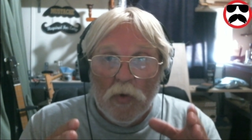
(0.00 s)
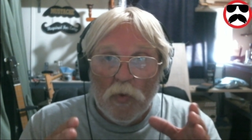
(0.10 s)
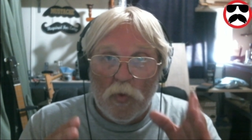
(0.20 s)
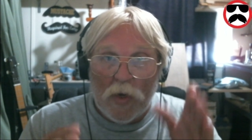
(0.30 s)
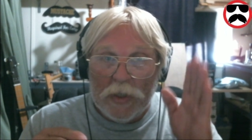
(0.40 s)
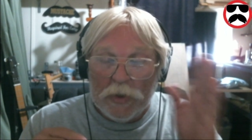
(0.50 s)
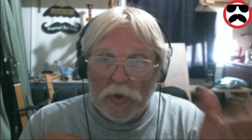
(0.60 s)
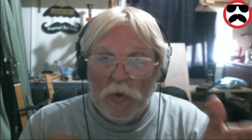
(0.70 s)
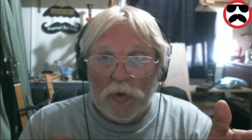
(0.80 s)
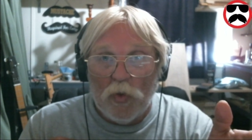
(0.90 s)
running
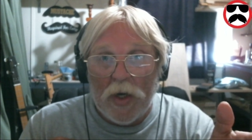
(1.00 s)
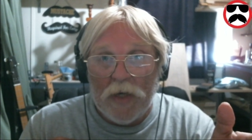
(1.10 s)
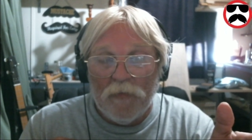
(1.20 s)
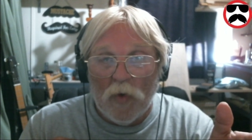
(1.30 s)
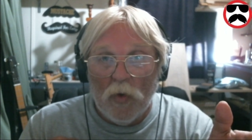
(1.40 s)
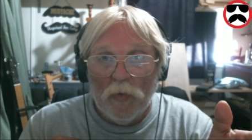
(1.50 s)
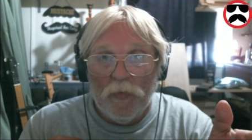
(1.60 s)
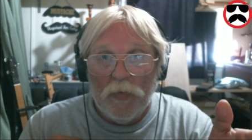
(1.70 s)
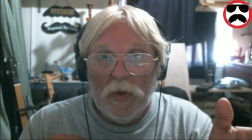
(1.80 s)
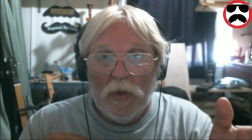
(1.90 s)
two twenty volt.
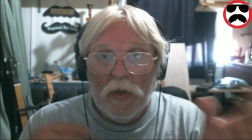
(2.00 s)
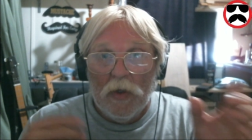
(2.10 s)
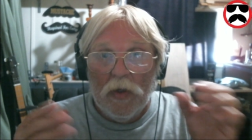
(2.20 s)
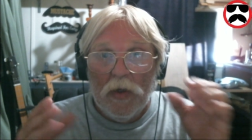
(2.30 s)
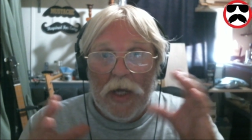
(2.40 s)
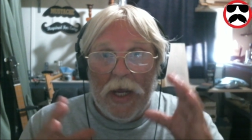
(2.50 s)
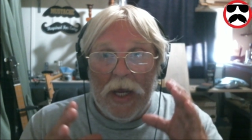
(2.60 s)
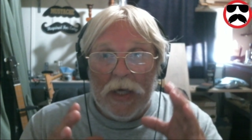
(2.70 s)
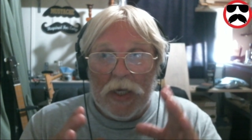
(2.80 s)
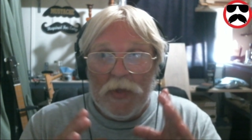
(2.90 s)
And I